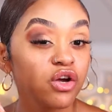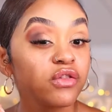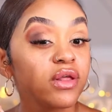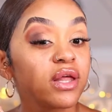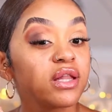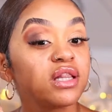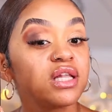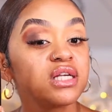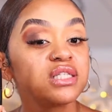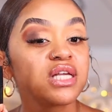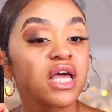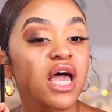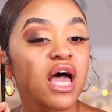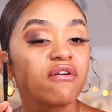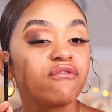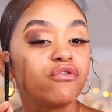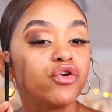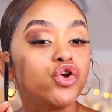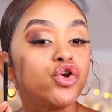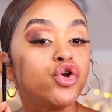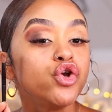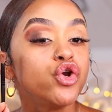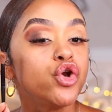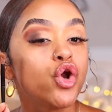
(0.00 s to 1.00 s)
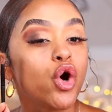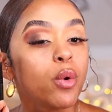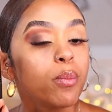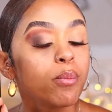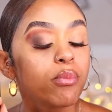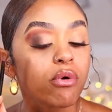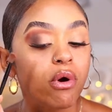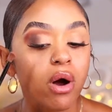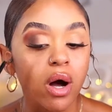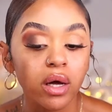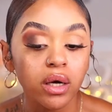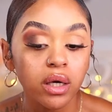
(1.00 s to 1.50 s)
that doesn't have no
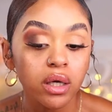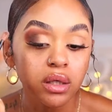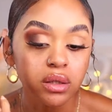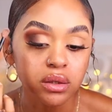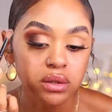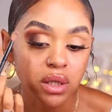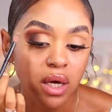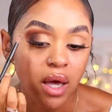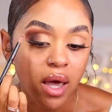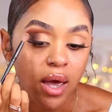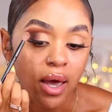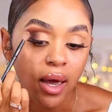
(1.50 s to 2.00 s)
product,